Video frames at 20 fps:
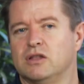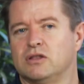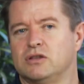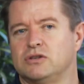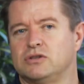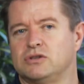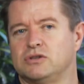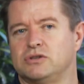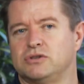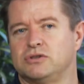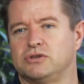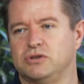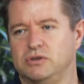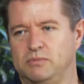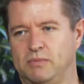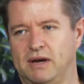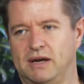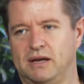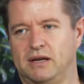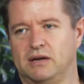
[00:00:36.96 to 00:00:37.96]
There's two
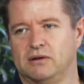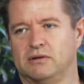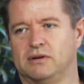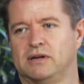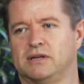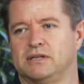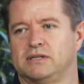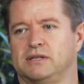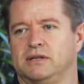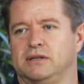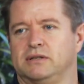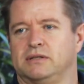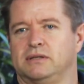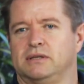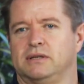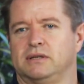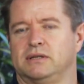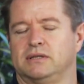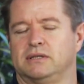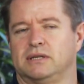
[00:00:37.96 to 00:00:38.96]
main areas
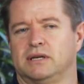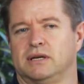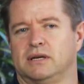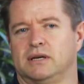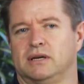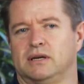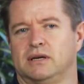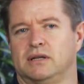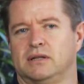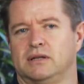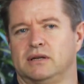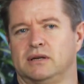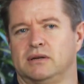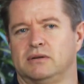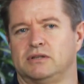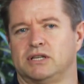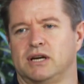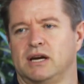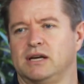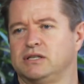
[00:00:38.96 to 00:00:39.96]
that are
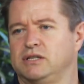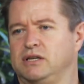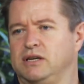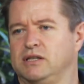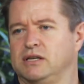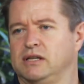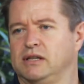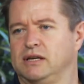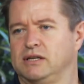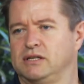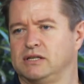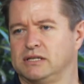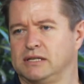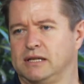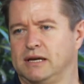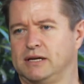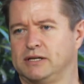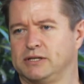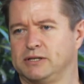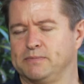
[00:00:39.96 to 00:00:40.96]
changing in the
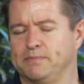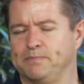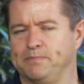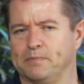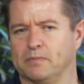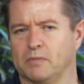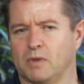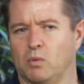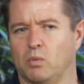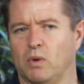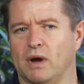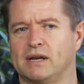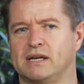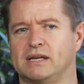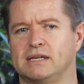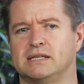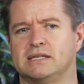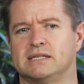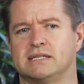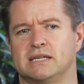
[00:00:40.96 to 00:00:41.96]
legislation. One
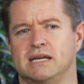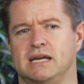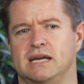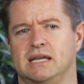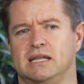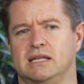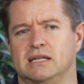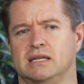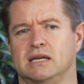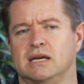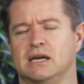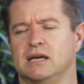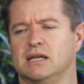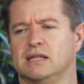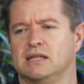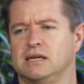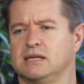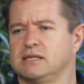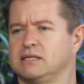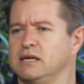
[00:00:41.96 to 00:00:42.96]
is in
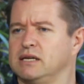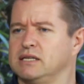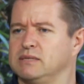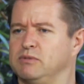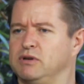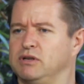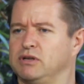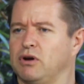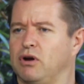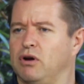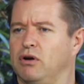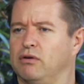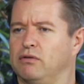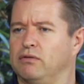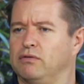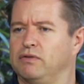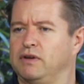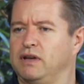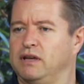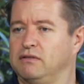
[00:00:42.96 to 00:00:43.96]
the assessment
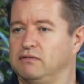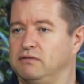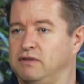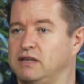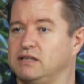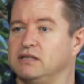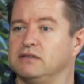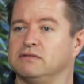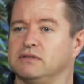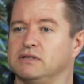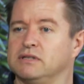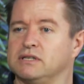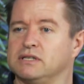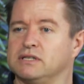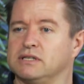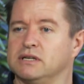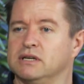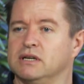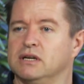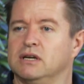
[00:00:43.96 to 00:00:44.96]
of
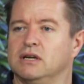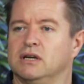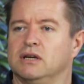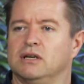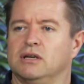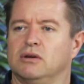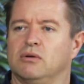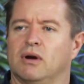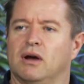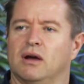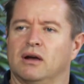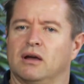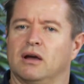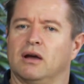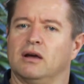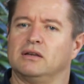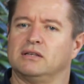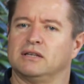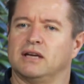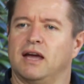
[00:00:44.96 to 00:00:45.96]
inventiveness. You are
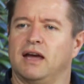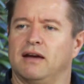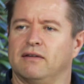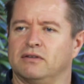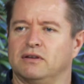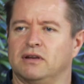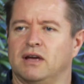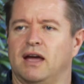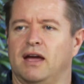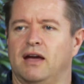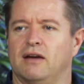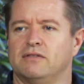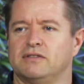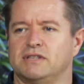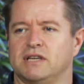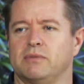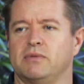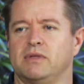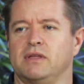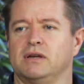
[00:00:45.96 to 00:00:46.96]
going to have
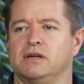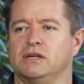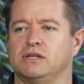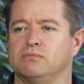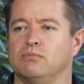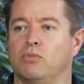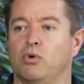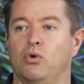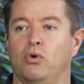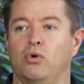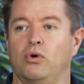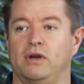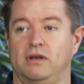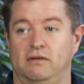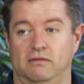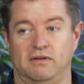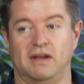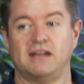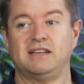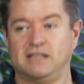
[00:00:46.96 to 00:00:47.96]
something that is more
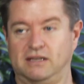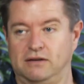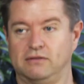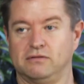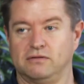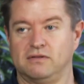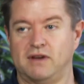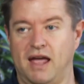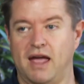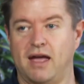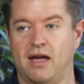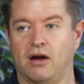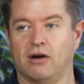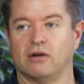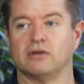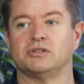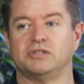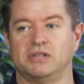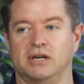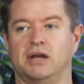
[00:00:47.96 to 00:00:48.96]
inventive
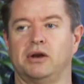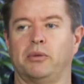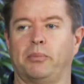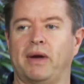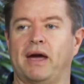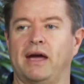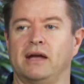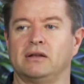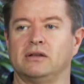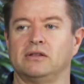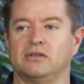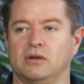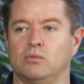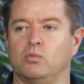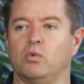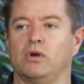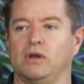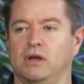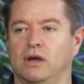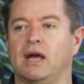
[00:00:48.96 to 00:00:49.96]
now to get a patent
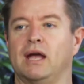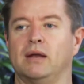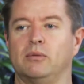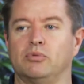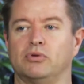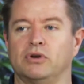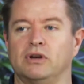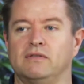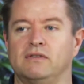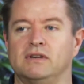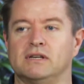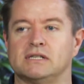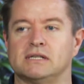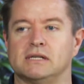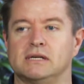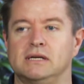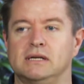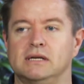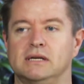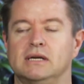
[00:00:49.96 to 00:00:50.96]
than what you had
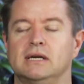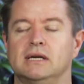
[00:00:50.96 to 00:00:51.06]
previously.